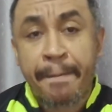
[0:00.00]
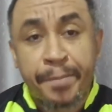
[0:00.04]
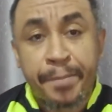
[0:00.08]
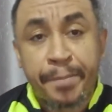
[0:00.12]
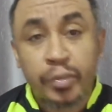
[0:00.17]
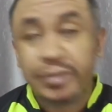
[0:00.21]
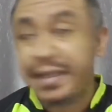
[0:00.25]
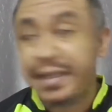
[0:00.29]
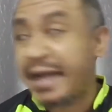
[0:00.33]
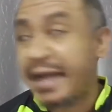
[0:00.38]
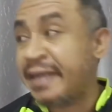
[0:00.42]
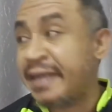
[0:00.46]

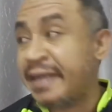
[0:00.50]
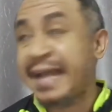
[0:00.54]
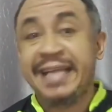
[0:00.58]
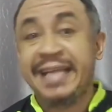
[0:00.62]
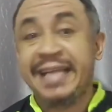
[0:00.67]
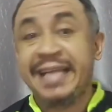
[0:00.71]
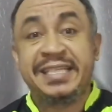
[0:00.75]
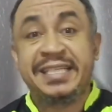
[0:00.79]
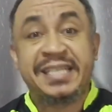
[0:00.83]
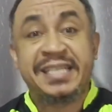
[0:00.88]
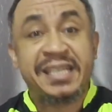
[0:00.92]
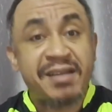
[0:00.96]

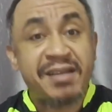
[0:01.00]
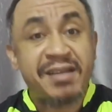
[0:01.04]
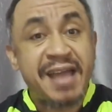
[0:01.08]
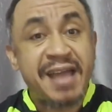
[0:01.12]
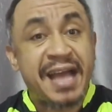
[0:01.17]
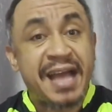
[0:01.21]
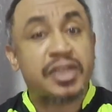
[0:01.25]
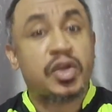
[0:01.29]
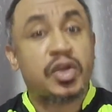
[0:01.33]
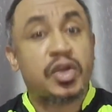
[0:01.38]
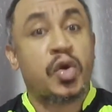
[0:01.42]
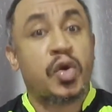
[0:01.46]

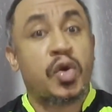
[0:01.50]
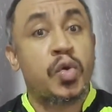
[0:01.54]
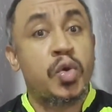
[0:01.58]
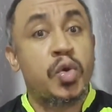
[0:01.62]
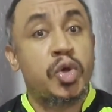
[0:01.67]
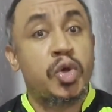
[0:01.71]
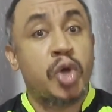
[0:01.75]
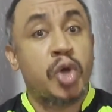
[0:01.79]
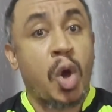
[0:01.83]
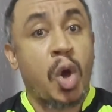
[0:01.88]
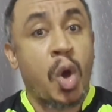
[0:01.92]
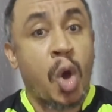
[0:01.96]
Nigeria's
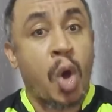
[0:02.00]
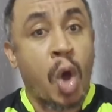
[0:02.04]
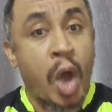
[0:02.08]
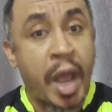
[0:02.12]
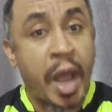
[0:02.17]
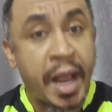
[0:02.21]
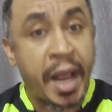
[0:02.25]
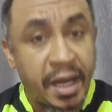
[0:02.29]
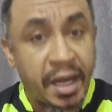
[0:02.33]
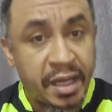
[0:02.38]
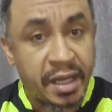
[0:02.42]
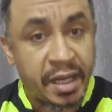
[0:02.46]
crude
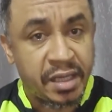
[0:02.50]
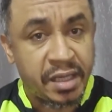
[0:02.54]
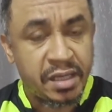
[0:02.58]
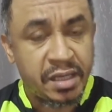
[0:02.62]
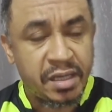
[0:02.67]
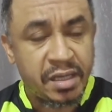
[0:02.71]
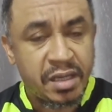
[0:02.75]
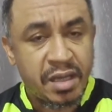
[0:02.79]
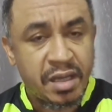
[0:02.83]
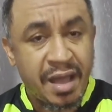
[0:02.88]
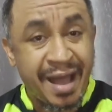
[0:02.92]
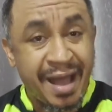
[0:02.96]
oil,
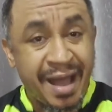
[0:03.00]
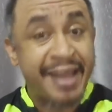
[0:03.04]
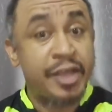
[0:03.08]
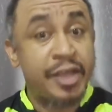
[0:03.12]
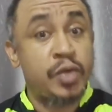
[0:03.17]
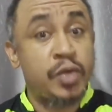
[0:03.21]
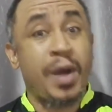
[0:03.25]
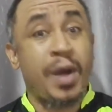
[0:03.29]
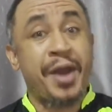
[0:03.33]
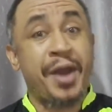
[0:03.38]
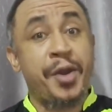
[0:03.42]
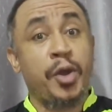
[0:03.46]
and
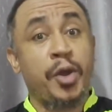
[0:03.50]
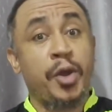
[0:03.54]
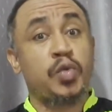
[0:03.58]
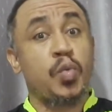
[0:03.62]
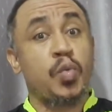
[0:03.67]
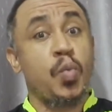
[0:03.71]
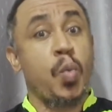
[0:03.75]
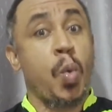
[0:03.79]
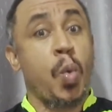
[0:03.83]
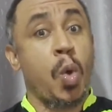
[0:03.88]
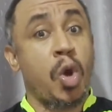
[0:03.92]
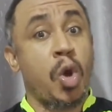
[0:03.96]
you are not
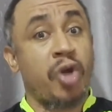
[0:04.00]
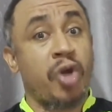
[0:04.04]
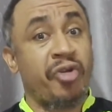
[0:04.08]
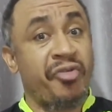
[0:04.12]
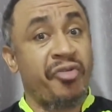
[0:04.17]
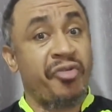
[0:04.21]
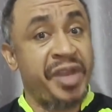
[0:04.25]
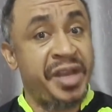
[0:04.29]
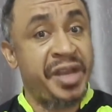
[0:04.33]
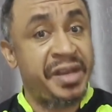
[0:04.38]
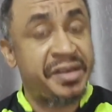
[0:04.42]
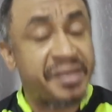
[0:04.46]

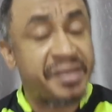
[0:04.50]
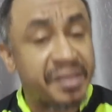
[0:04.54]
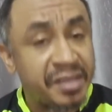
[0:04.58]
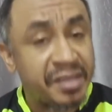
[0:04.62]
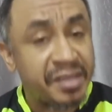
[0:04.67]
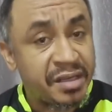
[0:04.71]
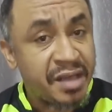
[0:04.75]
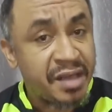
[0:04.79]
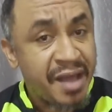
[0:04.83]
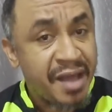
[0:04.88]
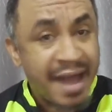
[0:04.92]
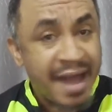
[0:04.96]
worried,
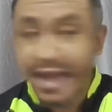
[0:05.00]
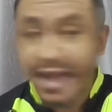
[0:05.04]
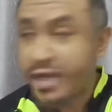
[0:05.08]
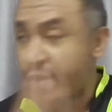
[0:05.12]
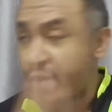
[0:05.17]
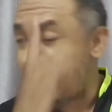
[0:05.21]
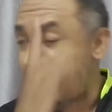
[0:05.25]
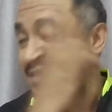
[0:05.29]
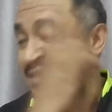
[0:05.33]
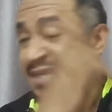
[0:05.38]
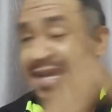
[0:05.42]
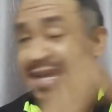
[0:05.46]
and
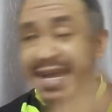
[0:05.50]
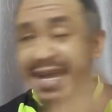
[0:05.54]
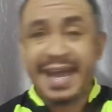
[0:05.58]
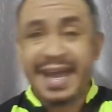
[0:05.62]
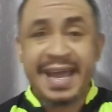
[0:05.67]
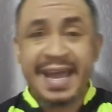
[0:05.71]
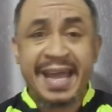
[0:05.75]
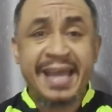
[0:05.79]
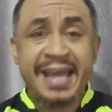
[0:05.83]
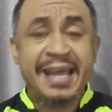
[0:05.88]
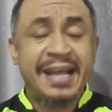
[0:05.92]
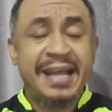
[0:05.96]
you are
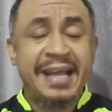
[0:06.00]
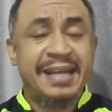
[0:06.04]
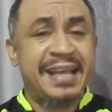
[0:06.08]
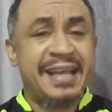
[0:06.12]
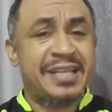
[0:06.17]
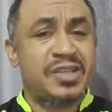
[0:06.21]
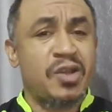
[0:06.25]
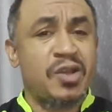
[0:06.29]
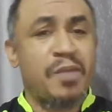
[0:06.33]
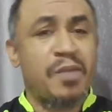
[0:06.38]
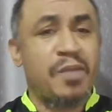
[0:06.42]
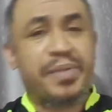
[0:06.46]
saying,
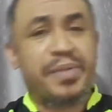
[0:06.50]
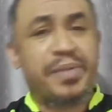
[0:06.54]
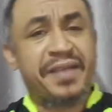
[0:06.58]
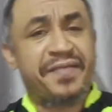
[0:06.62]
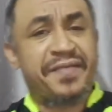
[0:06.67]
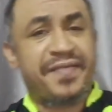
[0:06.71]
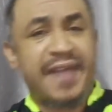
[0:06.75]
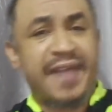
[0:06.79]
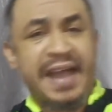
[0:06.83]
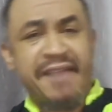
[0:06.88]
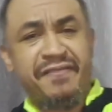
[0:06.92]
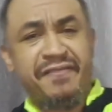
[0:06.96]
let's not bring
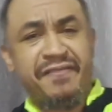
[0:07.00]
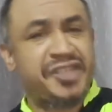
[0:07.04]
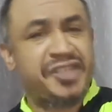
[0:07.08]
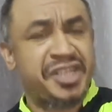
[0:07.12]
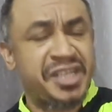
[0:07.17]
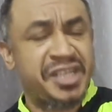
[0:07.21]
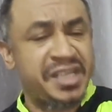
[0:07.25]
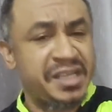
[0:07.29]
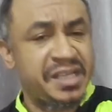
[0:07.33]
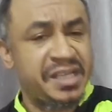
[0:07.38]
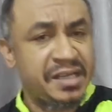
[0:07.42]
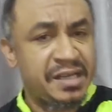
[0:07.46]

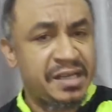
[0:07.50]
5G.